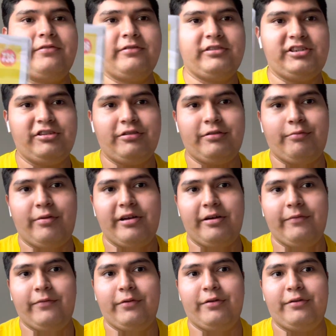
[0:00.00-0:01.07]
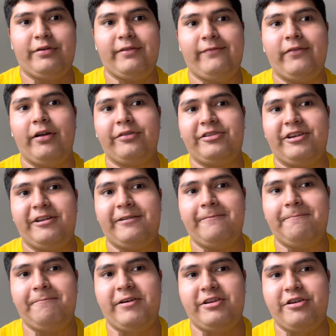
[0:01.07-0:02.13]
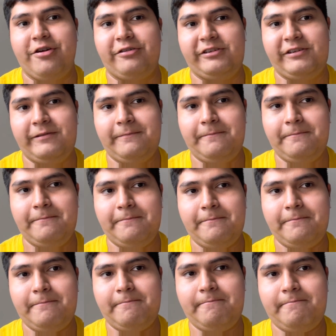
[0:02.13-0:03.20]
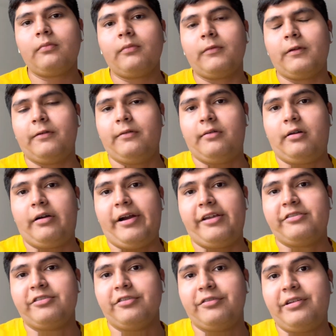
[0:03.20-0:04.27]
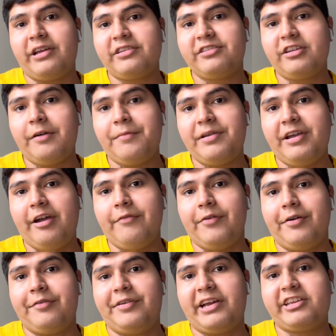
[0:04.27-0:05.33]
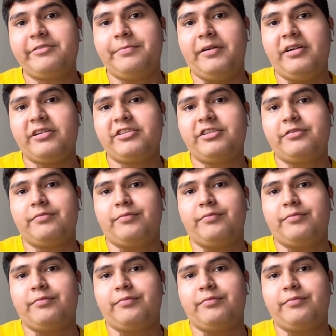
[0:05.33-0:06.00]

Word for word: suited well for the vaulted figures. Alright, so next up we have our next box,